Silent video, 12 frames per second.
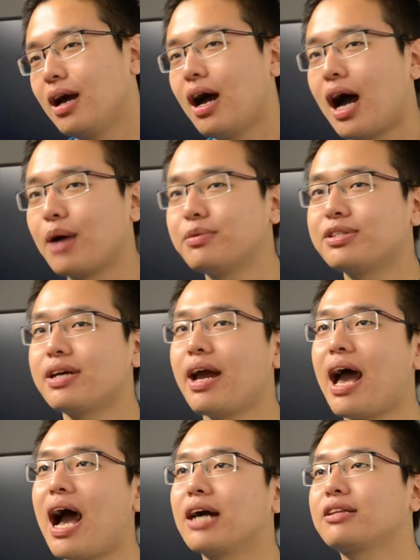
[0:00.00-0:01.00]
I would say
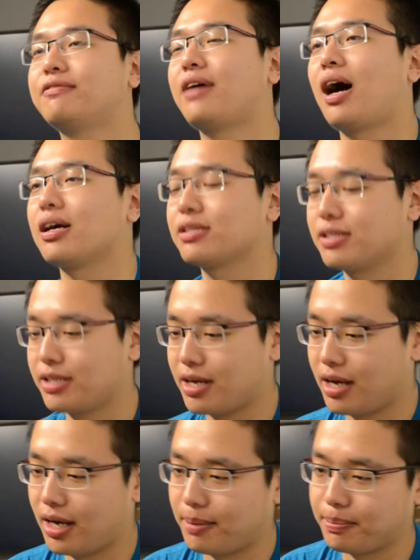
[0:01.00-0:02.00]
act fast.
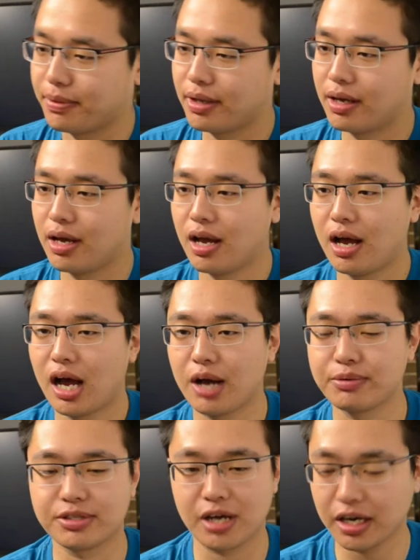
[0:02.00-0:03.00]
I
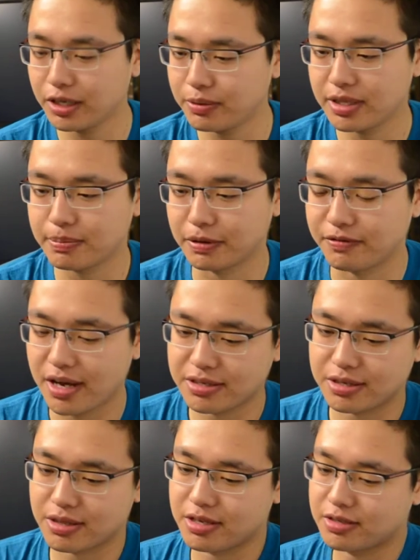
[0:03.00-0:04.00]
was talking with a
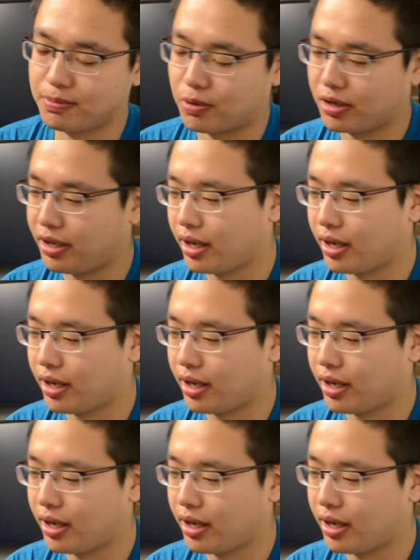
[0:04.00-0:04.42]
professor this morning,